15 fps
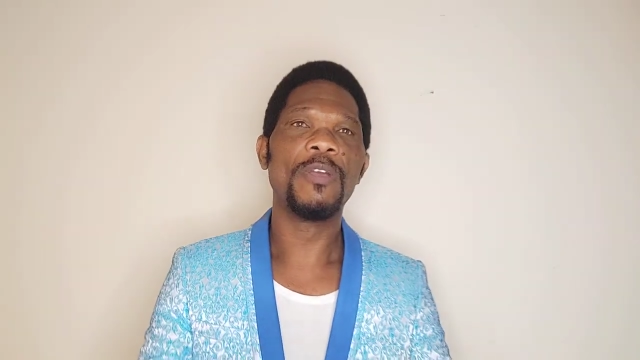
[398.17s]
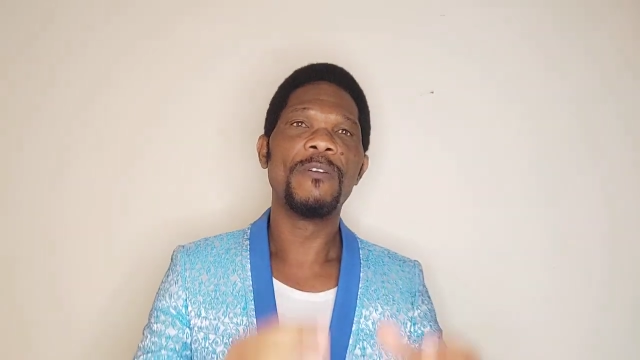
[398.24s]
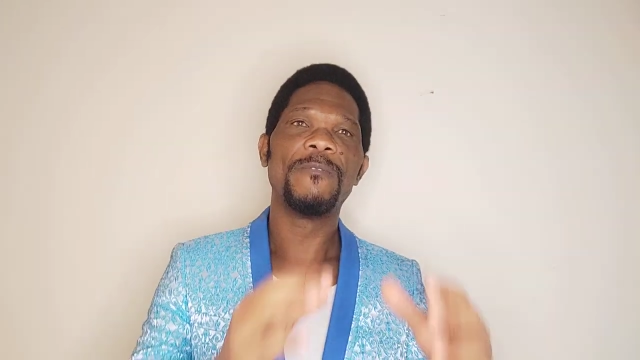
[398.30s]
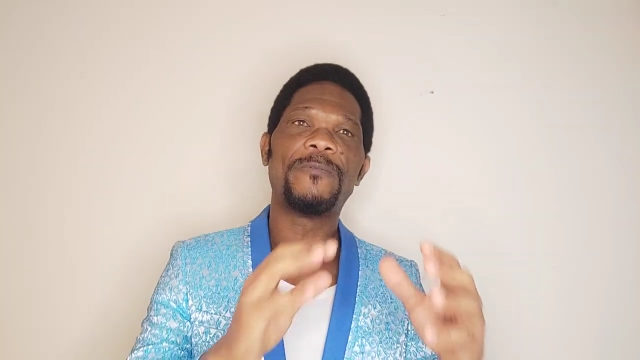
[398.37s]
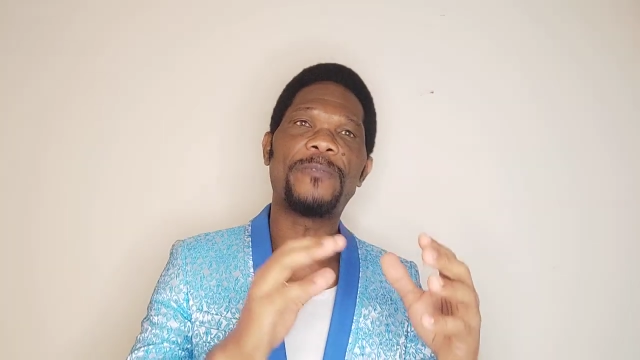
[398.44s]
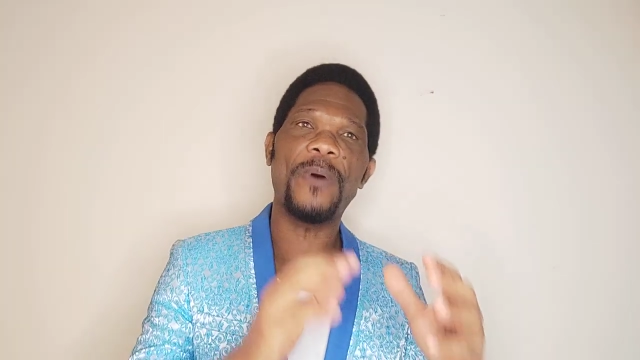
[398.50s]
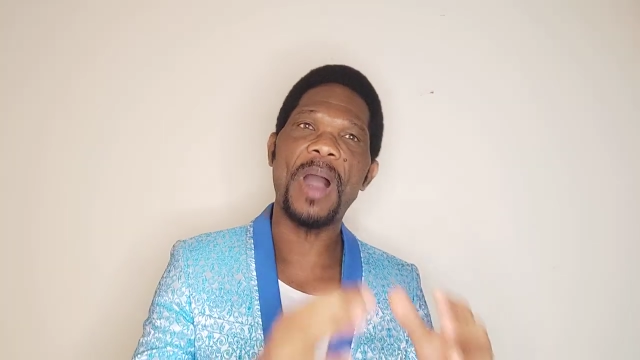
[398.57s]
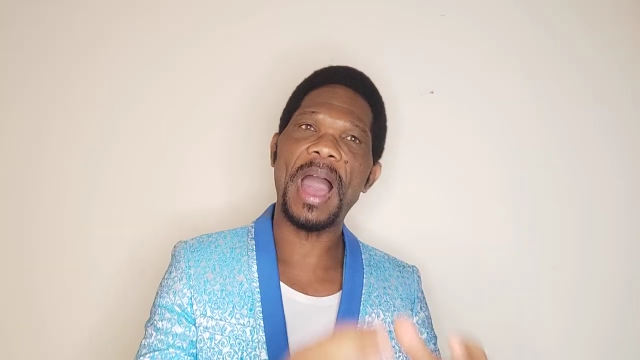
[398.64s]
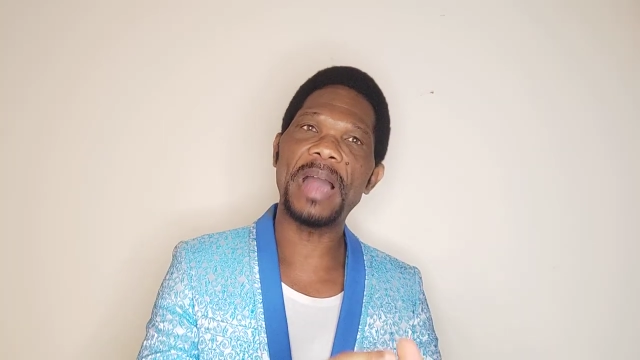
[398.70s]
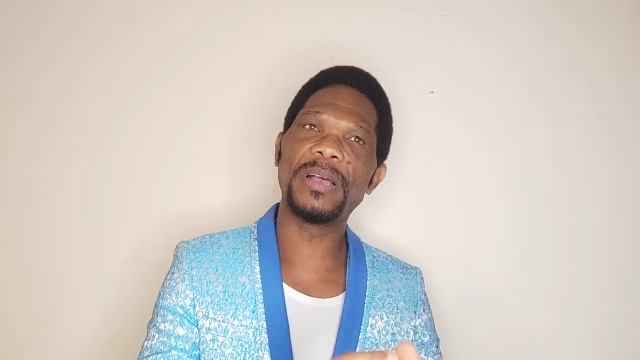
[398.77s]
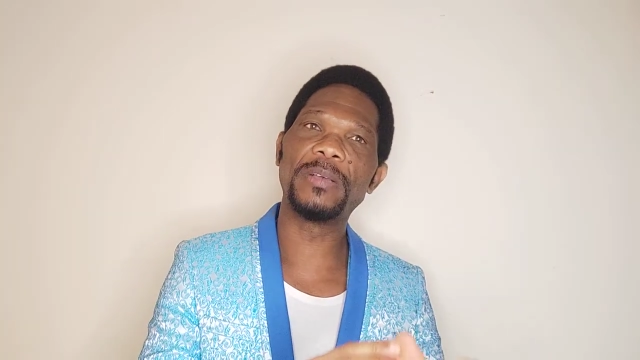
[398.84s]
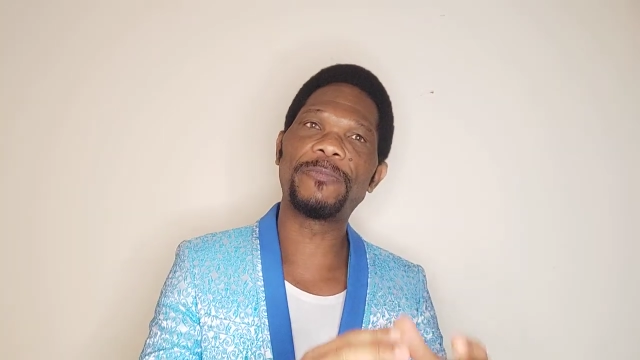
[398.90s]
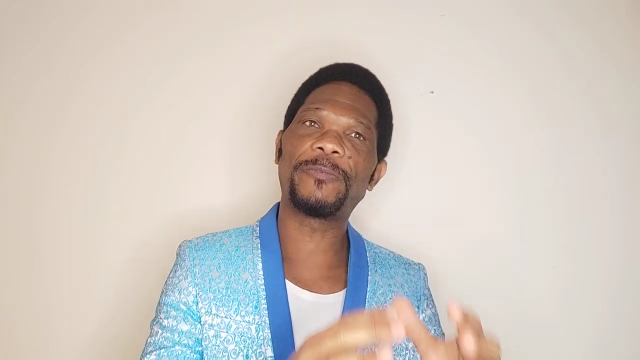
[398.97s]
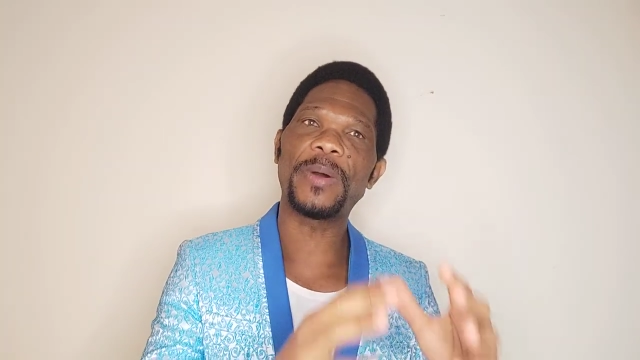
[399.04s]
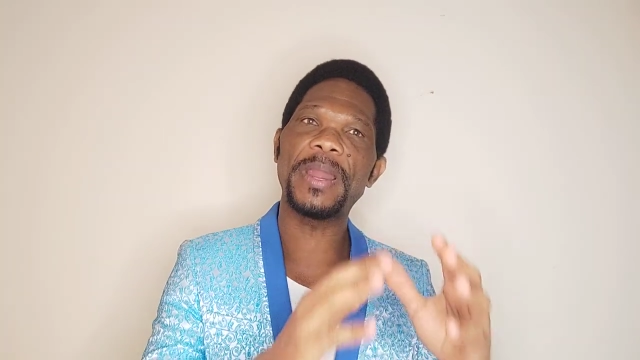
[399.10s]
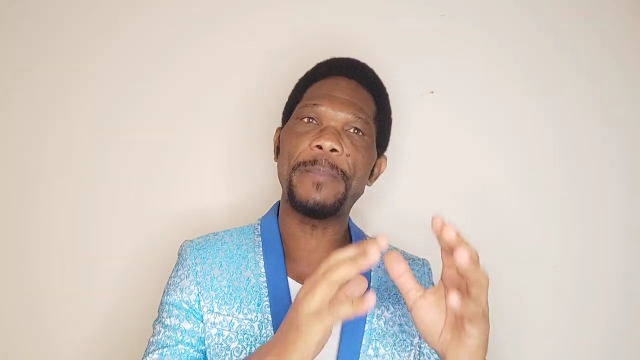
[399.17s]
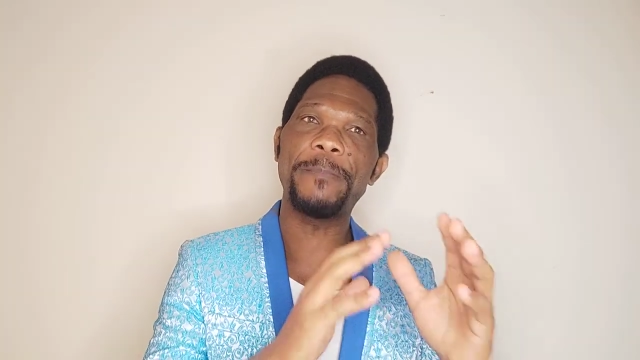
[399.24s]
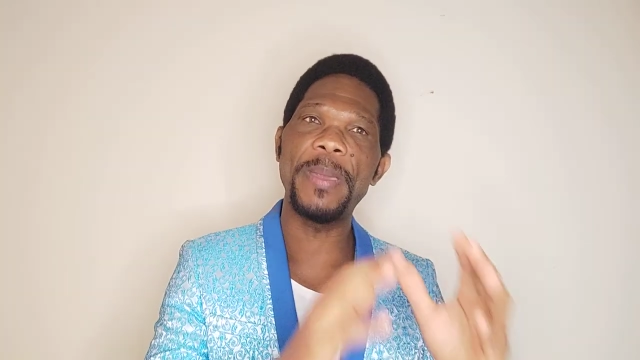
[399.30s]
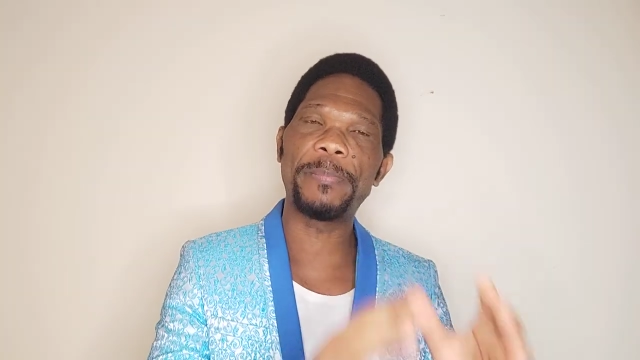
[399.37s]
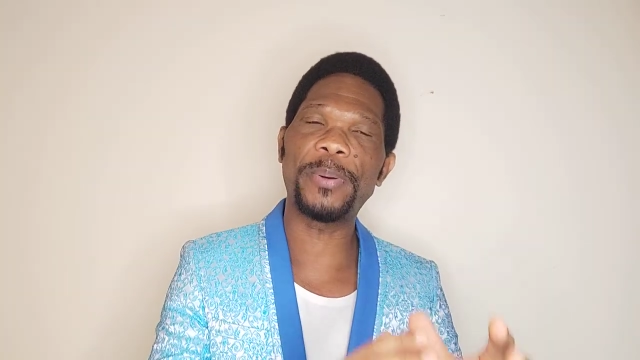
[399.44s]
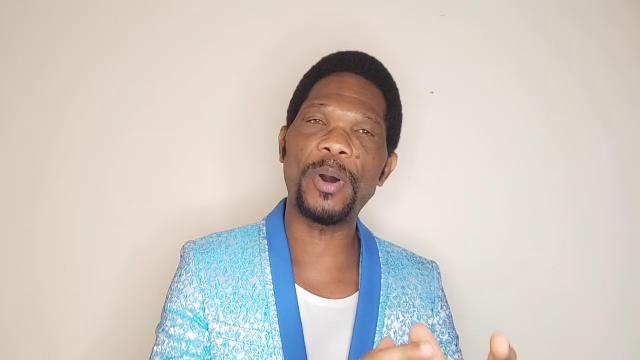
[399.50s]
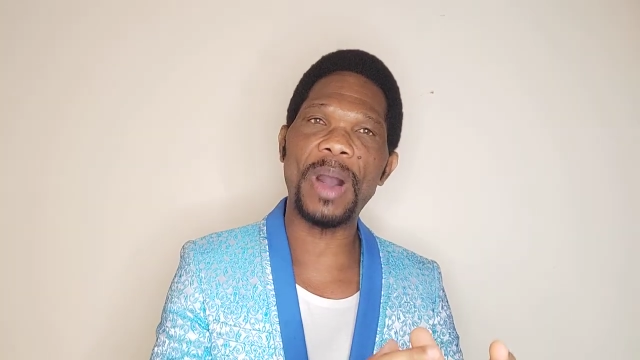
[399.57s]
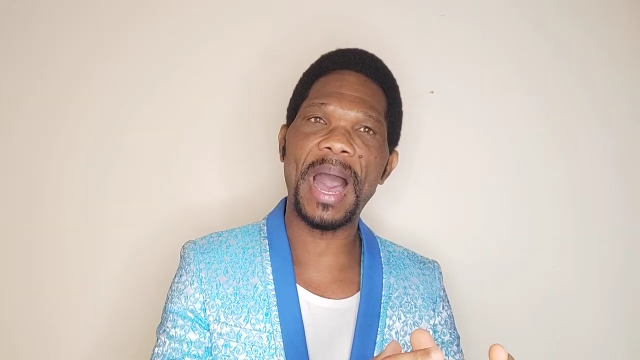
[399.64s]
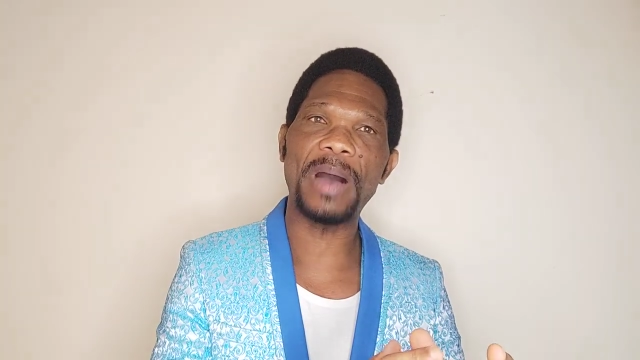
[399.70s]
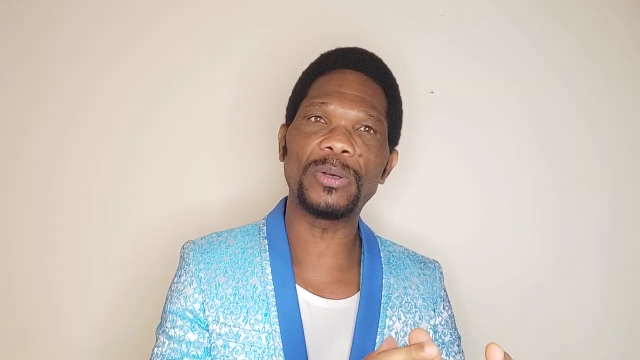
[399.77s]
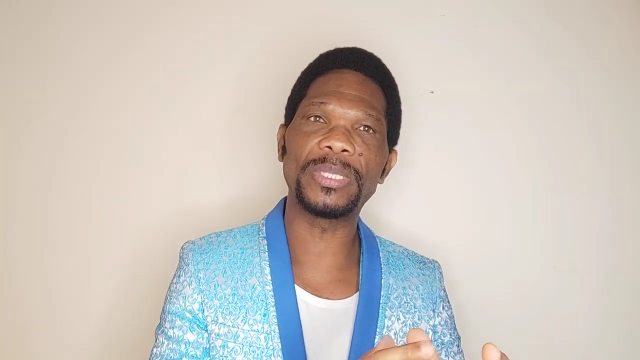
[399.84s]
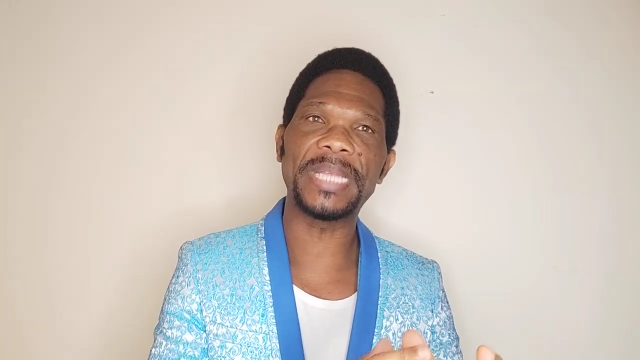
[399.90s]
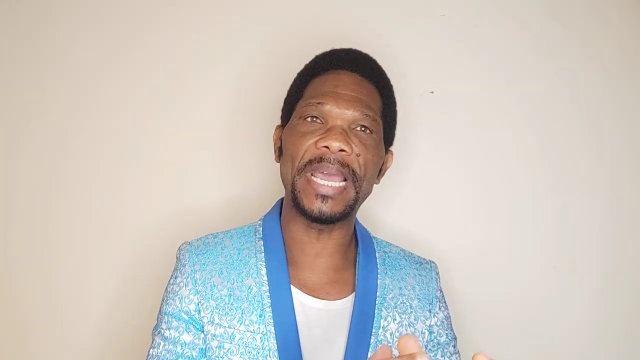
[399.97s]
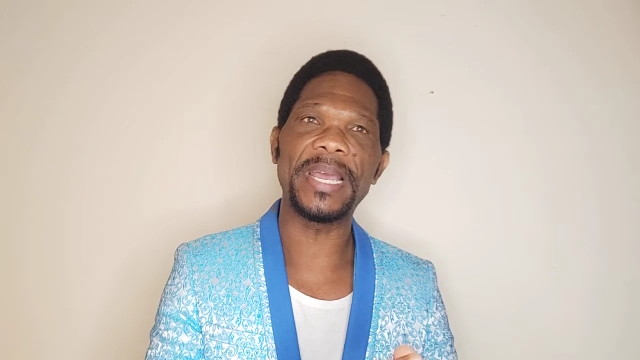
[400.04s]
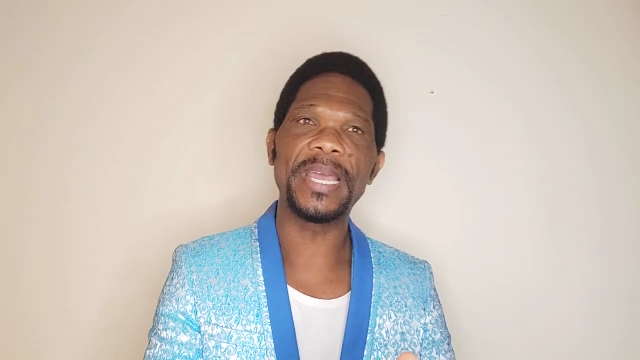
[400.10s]
for the people
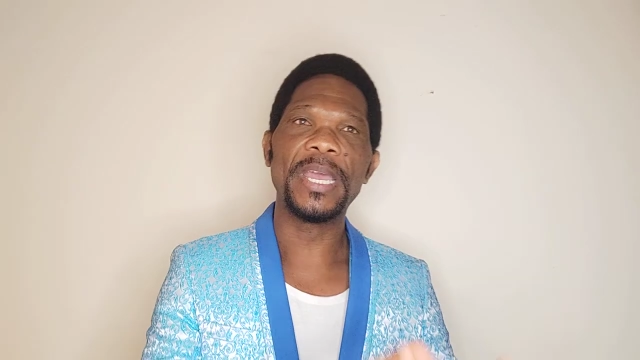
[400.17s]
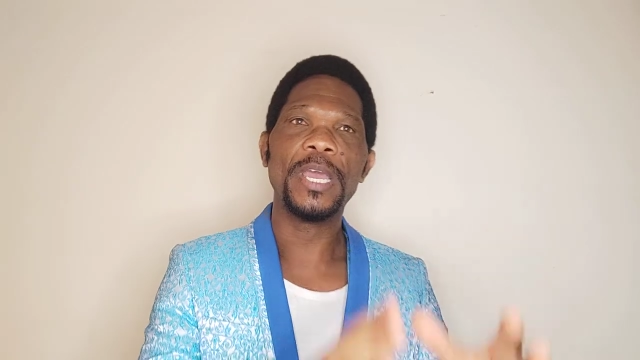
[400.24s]
out there,